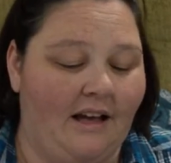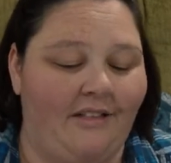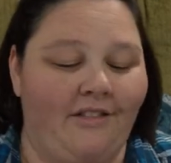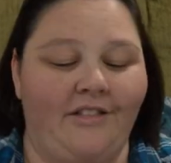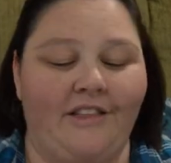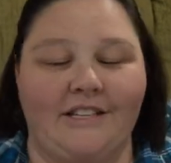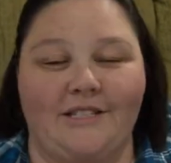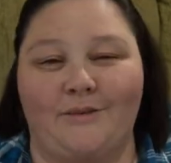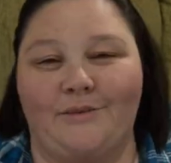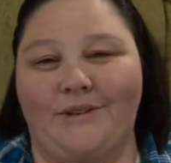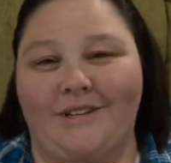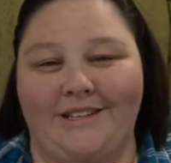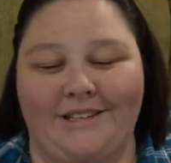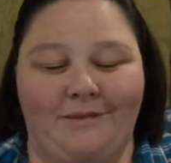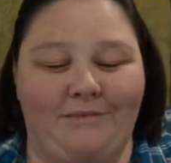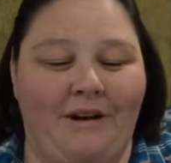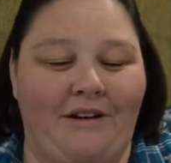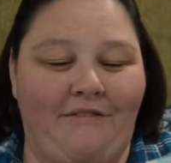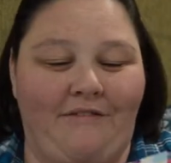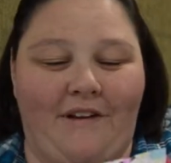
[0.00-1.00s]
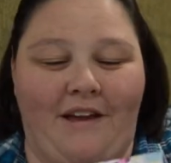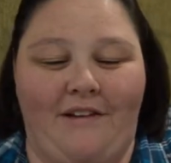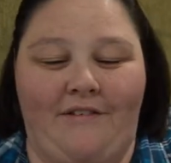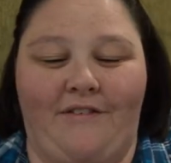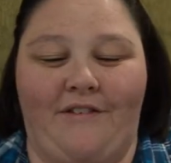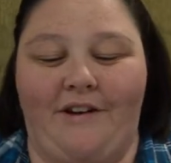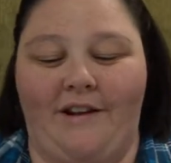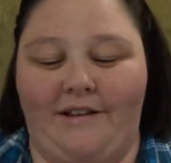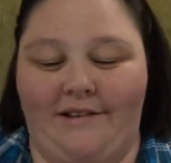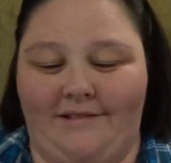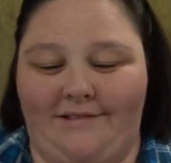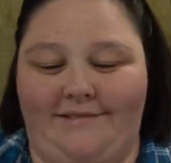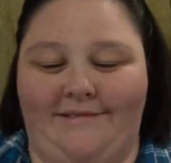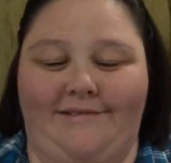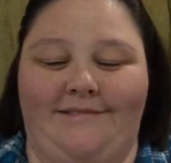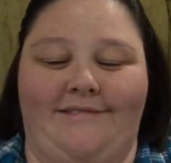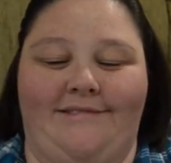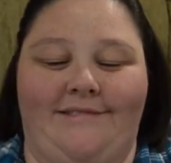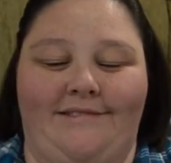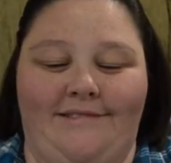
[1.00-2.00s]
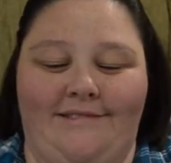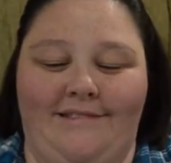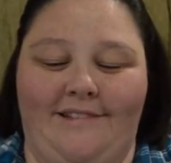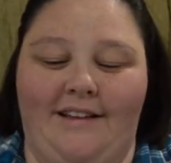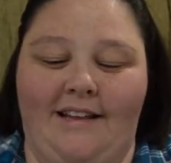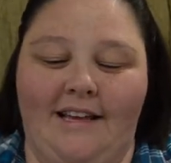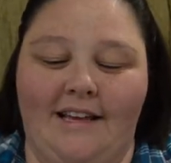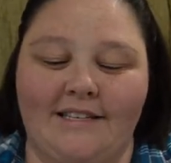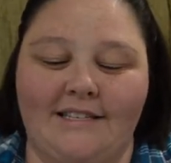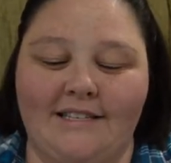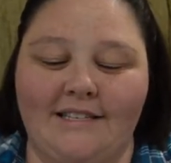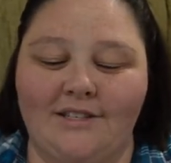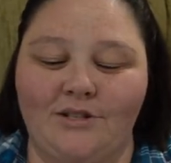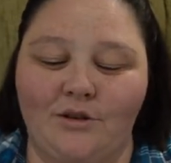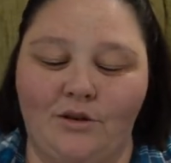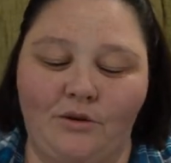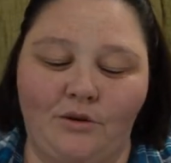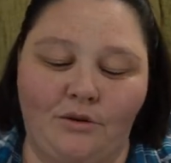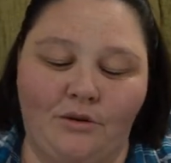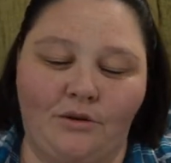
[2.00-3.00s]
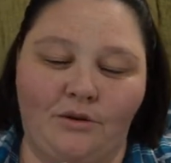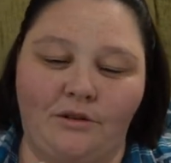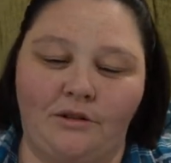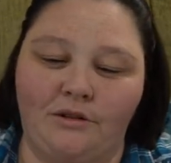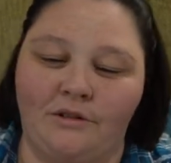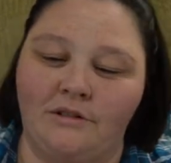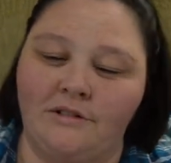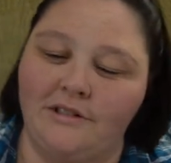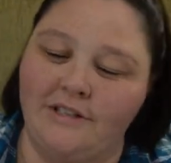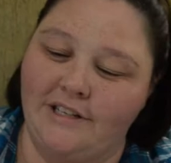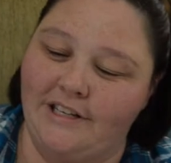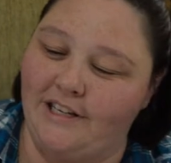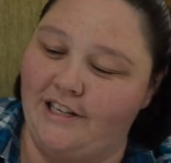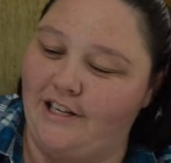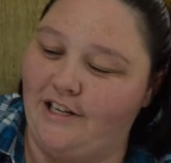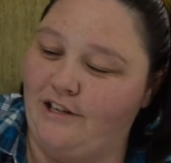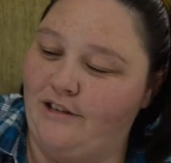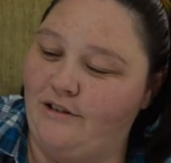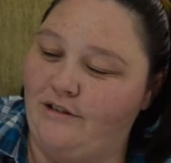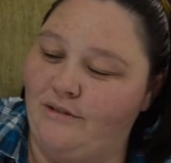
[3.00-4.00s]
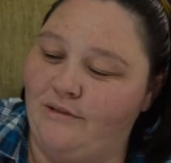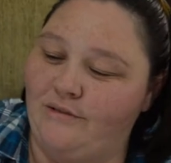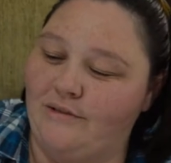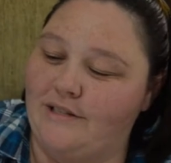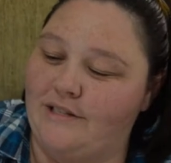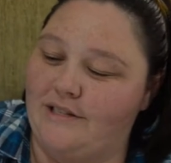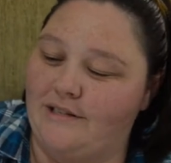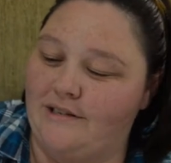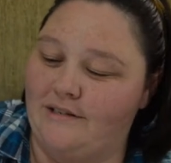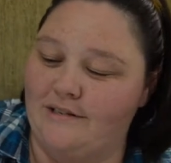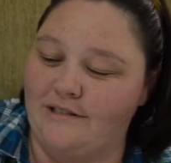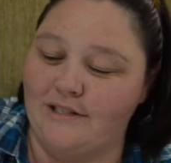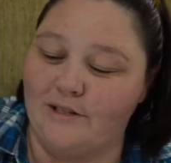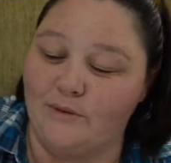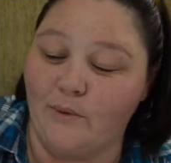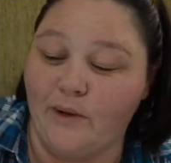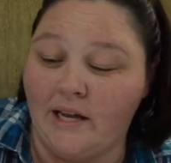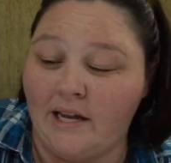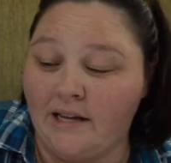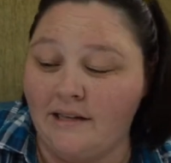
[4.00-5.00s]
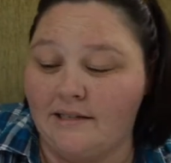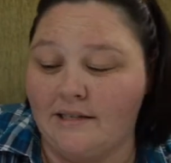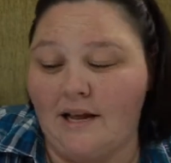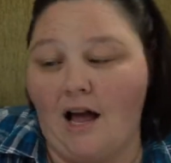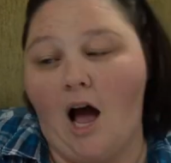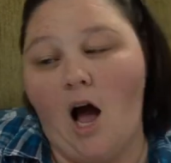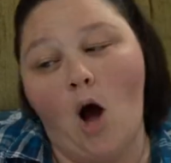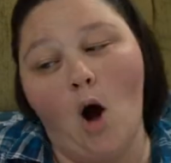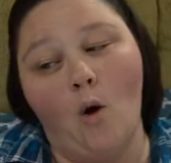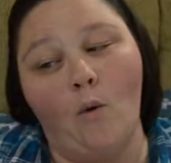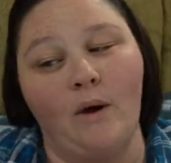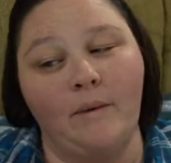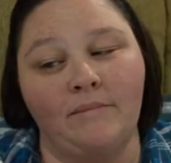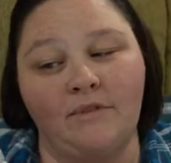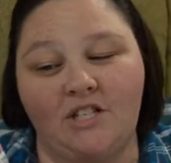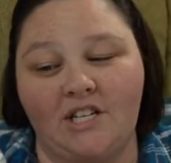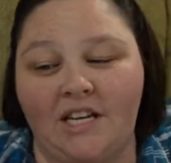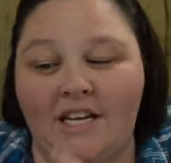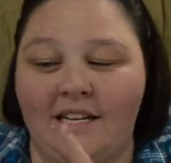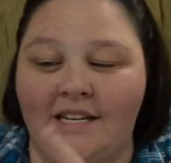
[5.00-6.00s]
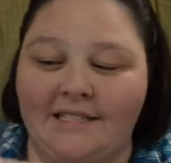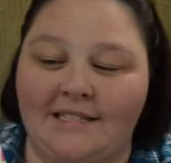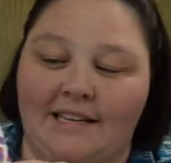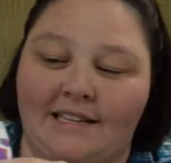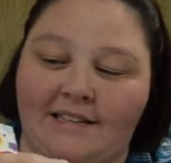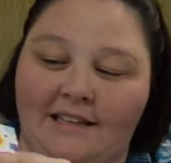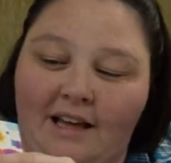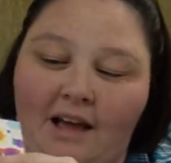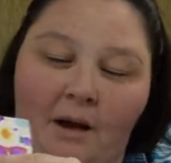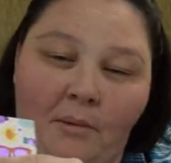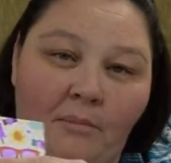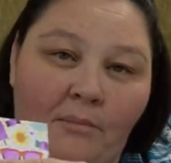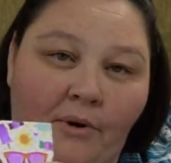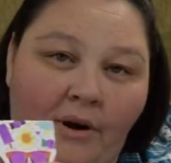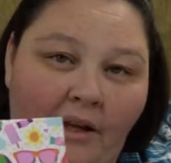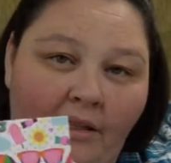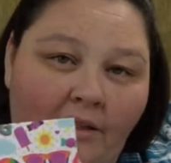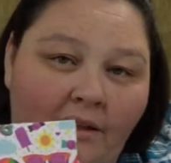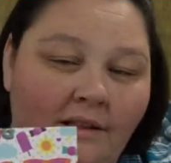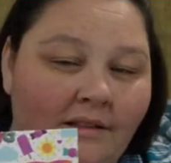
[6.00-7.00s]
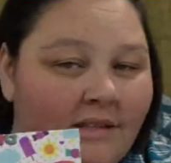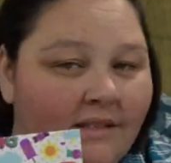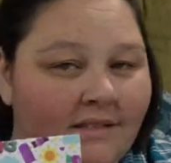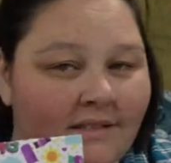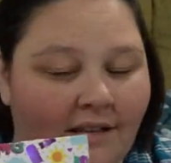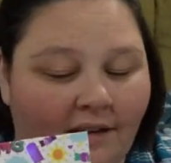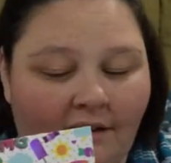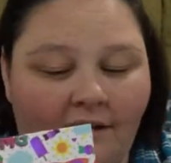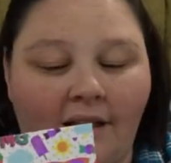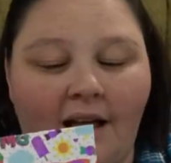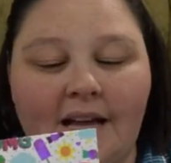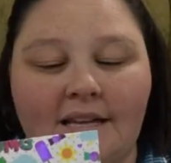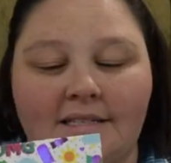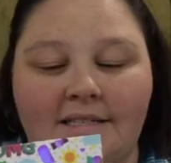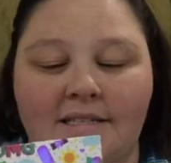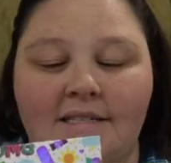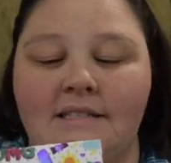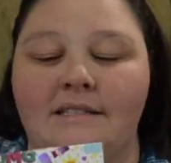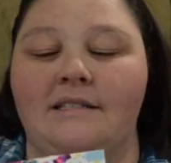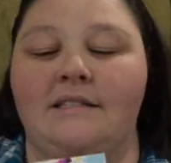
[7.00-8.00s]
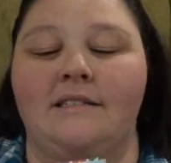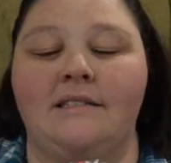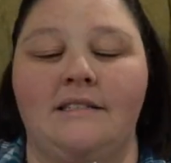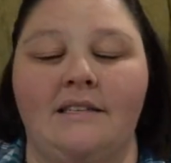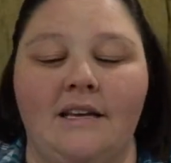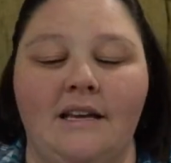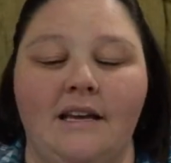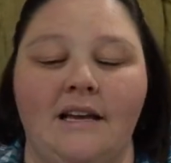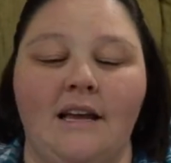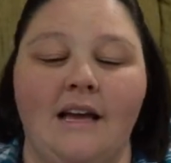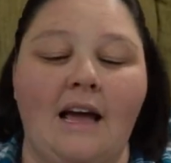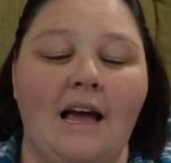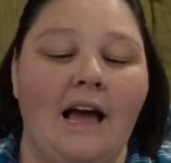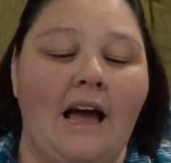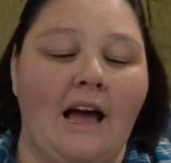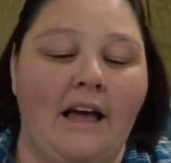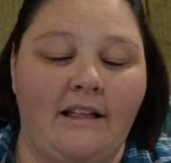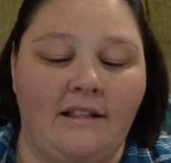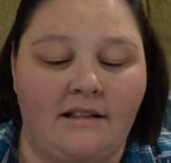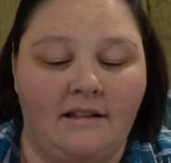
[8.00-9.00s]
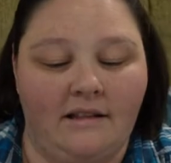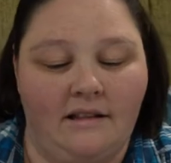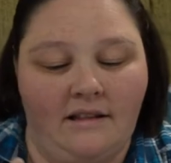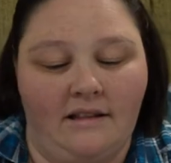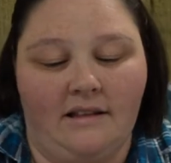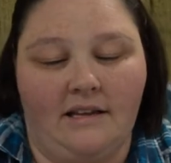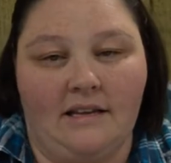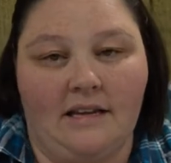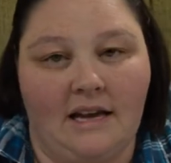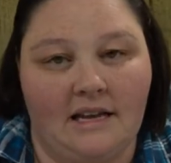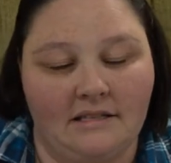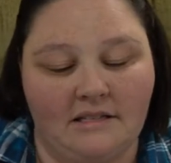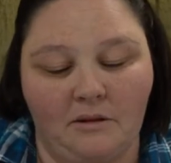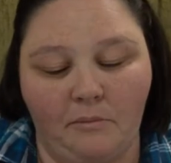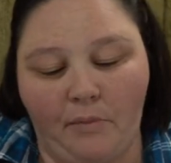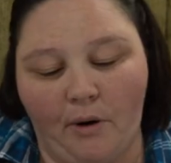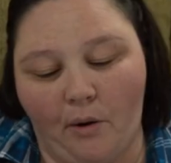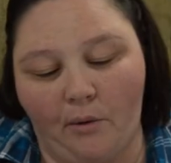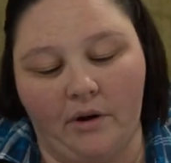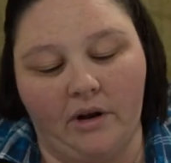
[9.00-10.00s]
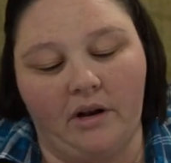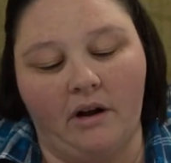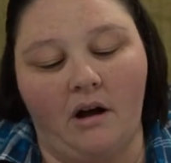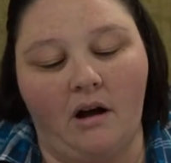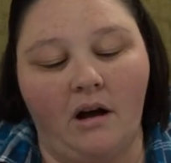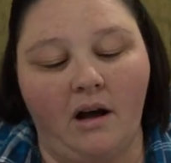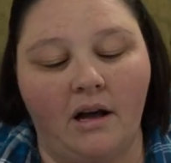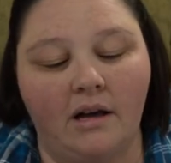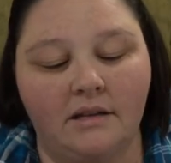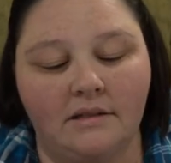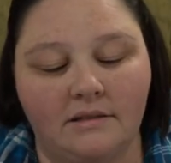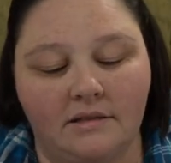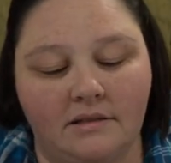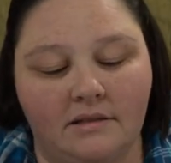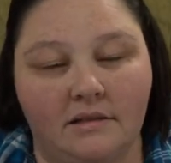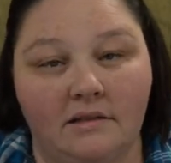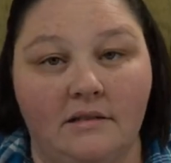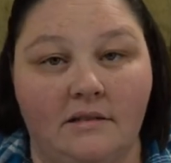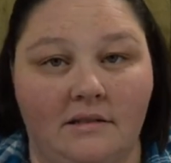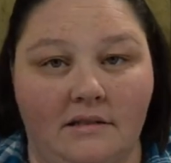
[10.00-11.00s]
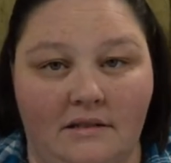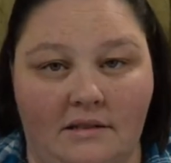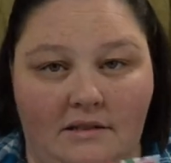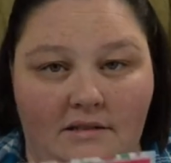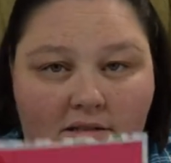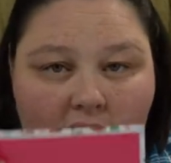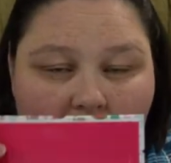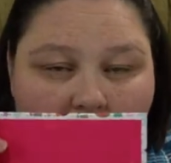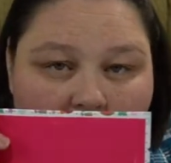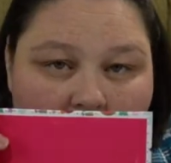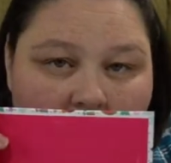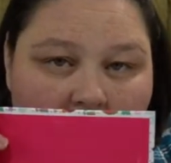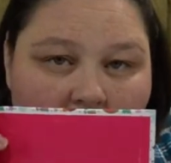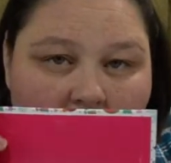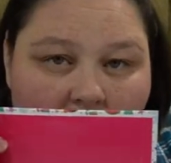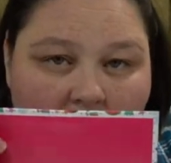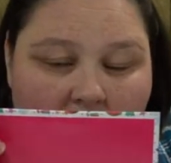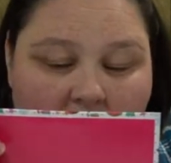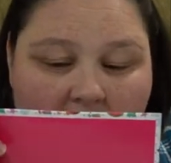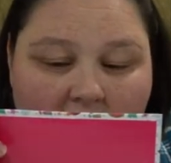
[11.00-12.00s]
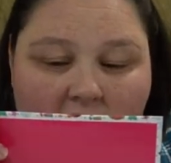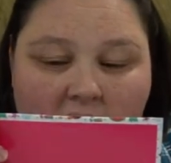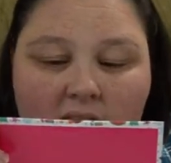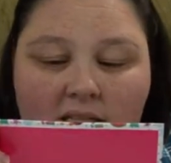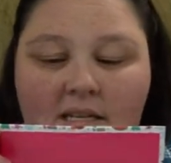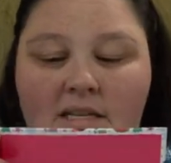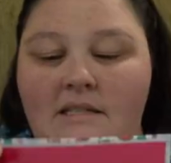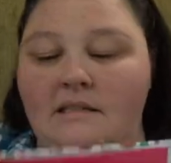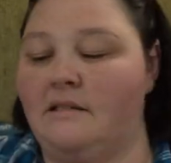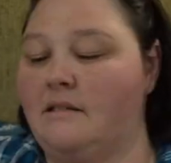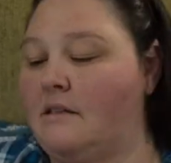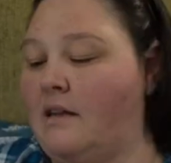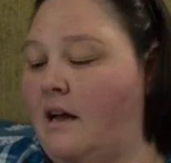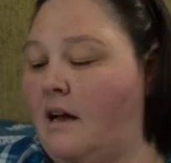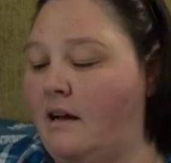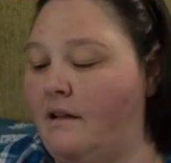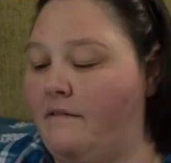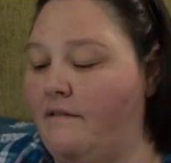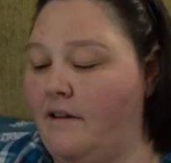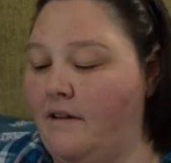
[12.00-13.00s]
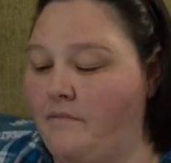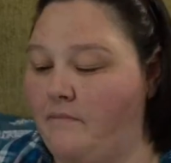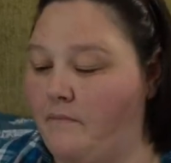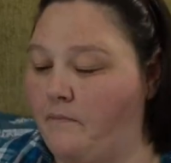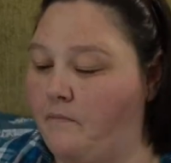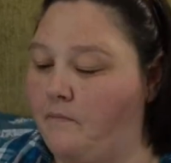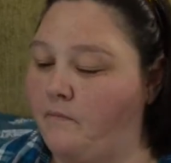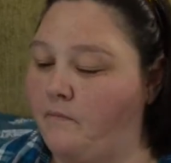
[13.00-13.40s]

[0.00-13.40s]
This one is my favorite. It says cool, cute, sweet, OMG, and it's got the umbrella and the sunglasses. And then it has the polka dots. This is the inside of it.